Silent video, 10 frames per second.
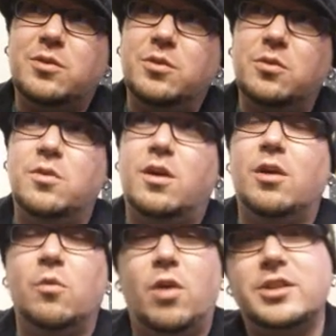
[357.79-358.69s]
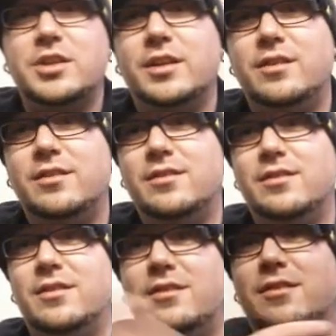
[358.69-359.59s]
who are watching
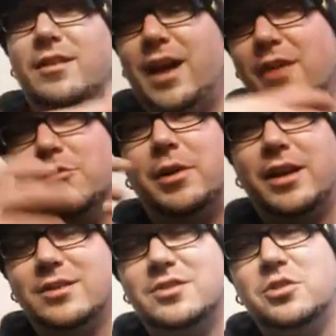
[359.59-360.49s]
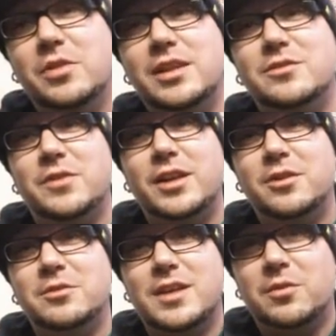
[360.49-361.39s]
everybody else do these
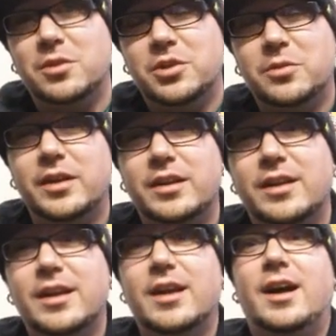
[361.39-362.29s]
videos that we're doing,